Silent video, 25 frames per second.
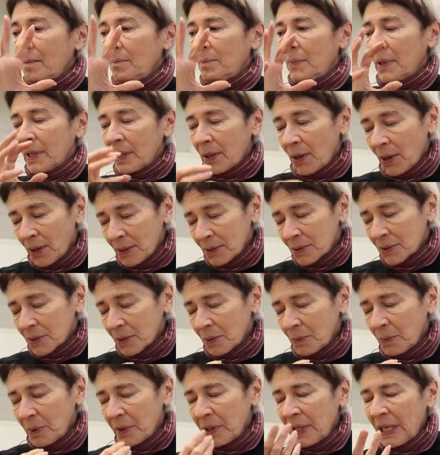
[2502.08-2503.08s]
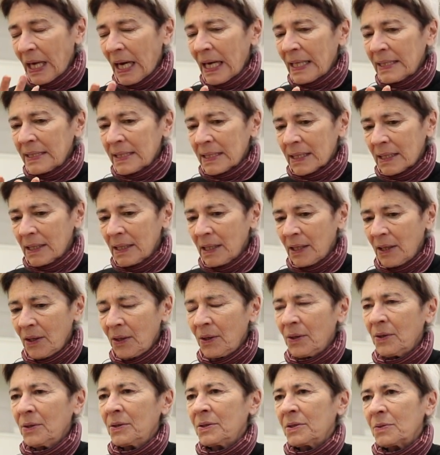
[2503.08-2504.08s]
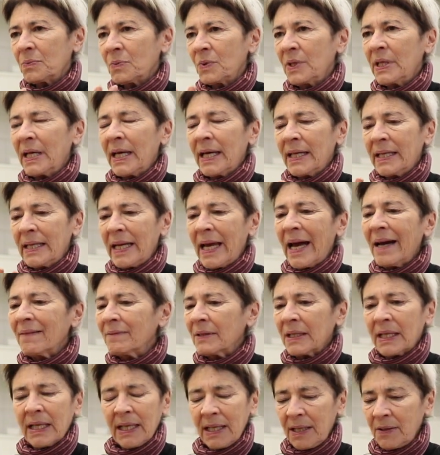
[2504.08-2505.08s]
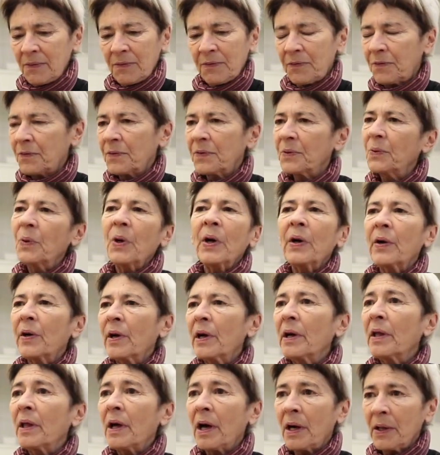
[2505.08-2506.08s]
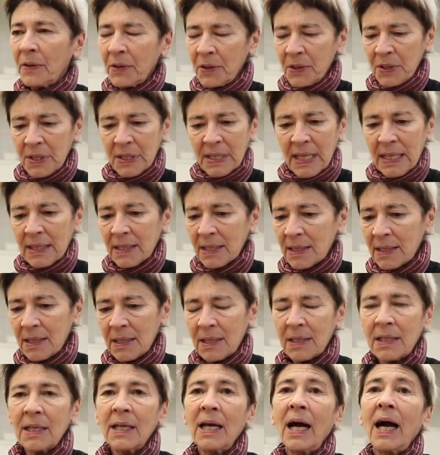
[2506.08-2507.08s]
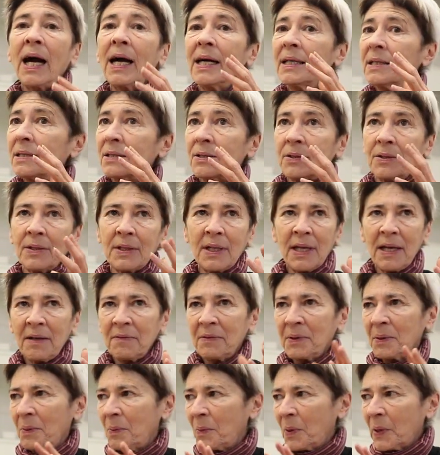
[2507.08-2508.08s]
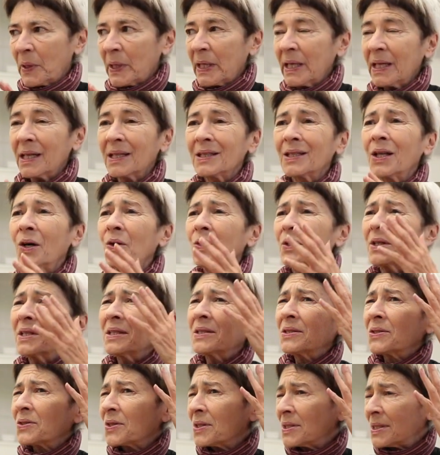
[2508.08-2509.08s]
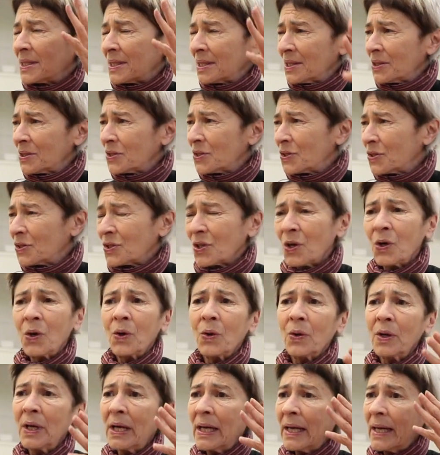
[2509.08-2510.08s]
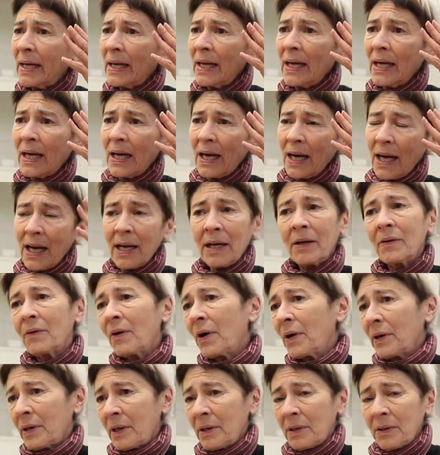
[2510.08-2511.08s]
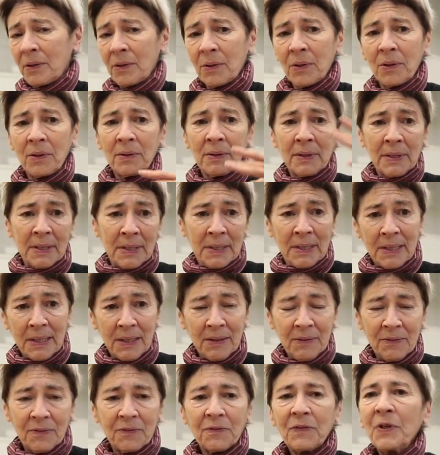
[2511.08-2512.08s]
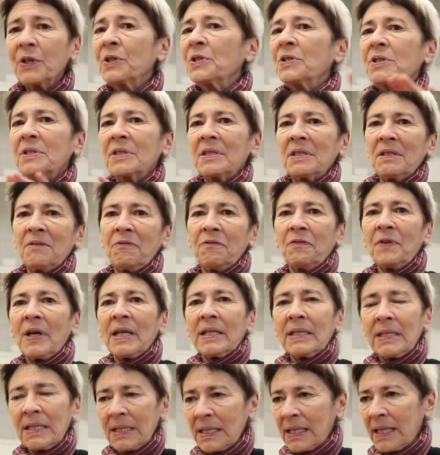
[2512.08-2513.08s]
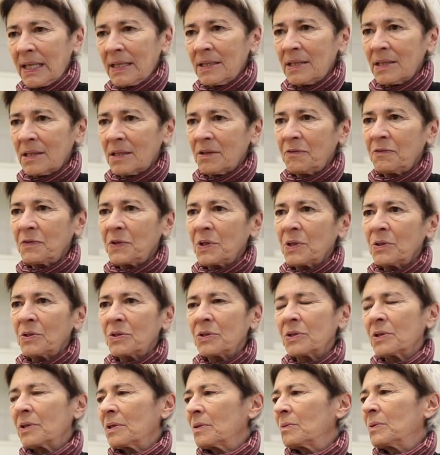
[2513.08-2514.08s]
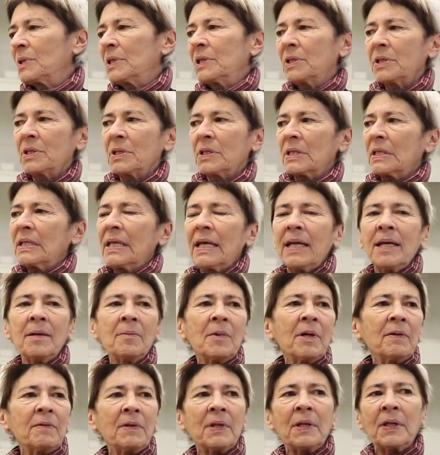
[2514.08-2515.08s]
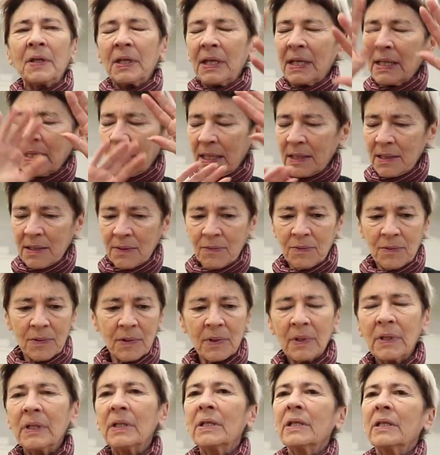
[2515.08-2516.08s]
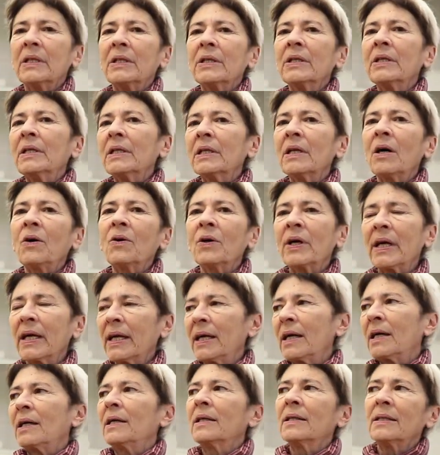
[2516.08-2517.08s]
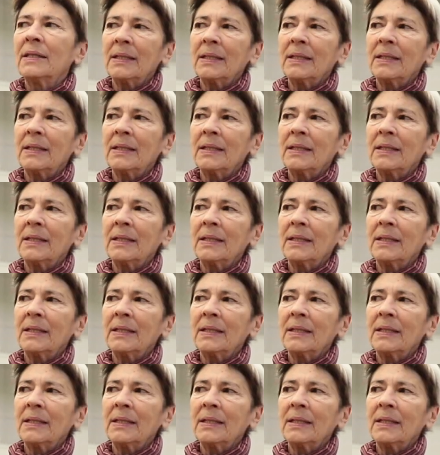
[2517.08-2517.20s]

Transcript: But also with the eyes closed, we navigate through our other senses. The eyes are never working alone. It's just they're so hierarchical. First defense against the future. We just name everything that's good. Okay,